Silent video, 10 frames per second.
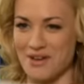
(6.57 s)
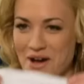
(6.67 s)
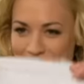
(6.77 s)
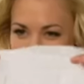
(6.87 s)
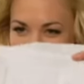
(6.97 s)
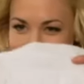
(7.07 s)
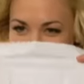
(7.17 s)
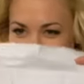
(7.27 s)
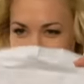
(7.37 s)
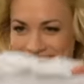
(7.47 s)
So I'll
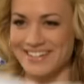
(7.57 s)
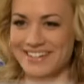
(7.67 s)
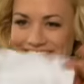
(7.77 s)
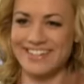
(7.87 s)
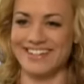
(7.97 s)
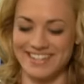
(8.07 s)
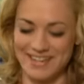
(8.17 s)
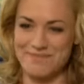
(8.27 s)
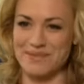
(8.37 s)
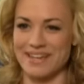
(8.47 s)
just like
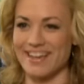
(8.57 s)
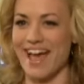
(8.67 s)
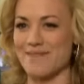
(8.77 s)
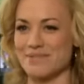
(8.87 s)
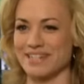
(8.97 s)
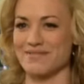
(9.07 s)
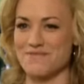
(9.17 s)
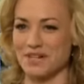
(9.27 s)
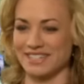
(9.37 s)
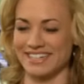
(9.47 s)
keep being happy
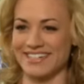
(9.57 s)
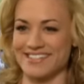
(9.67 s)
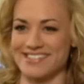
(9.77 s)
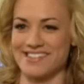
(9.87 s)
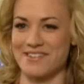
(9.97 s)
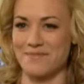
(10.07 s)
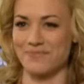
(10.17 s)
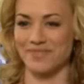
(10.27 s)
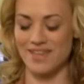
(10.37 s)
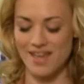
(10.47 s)
and funny because um,